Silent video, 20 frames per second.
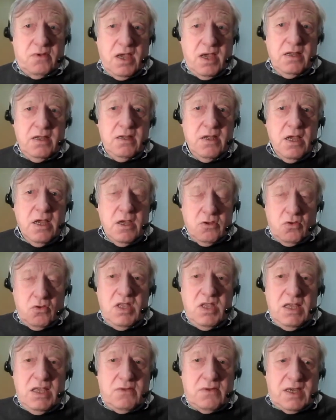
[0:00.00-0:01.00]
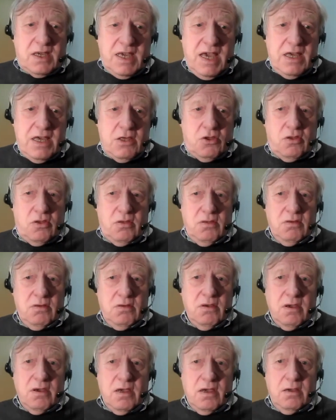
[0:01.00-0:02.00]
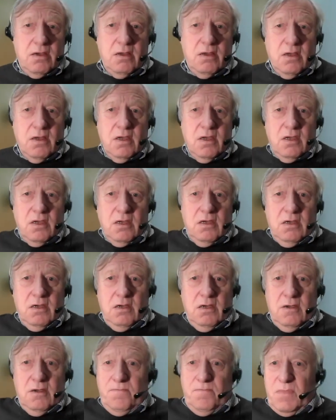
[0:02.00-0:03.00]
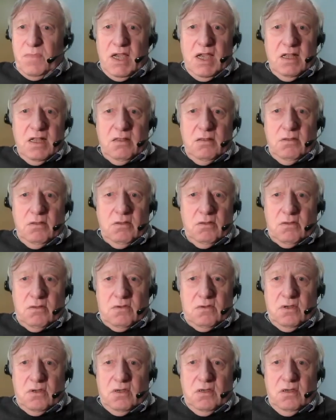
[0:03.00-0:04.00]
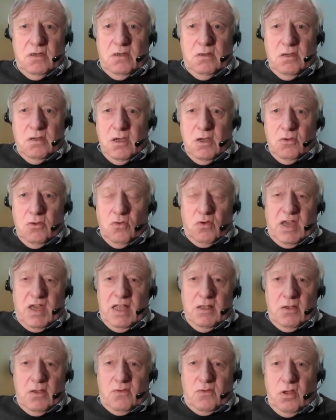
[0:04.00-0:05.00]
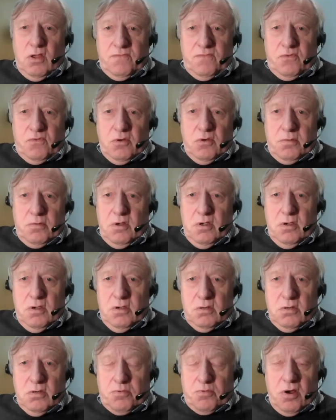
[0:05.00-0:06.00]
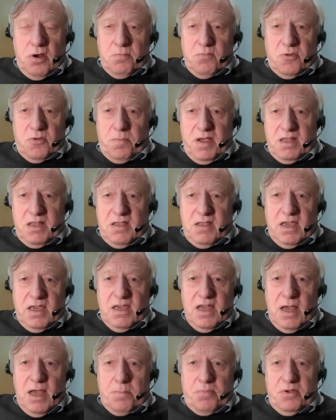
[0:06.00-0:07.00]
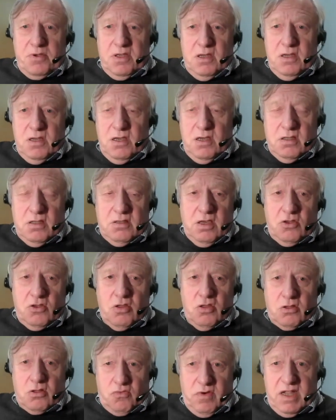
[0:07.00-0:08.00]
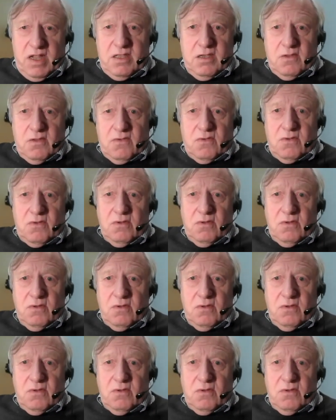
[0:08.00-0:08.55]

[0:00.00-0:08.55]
Yeah, you need the cash. Yeah, right. And you cannot solve your problems by taking up additional credits.